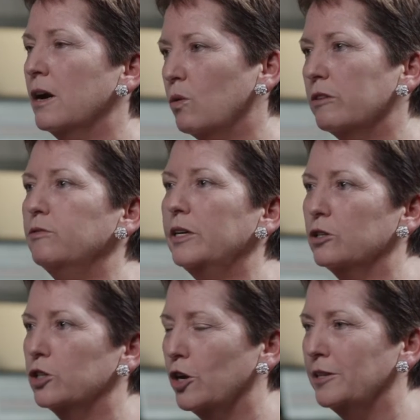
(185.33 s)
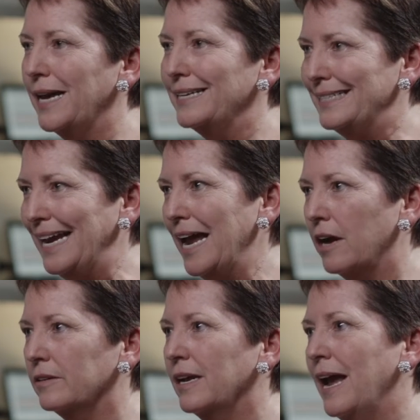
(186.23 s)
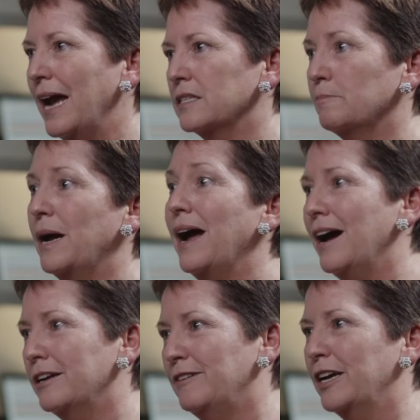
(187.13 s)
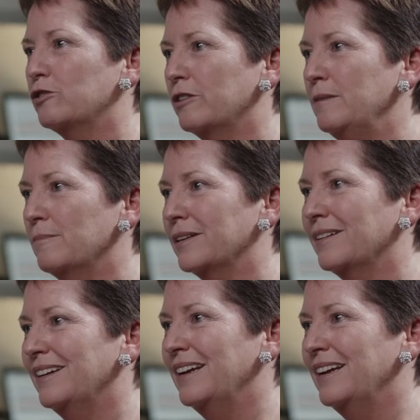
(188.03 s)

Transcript: What if we could turn that down as a part of our treatment?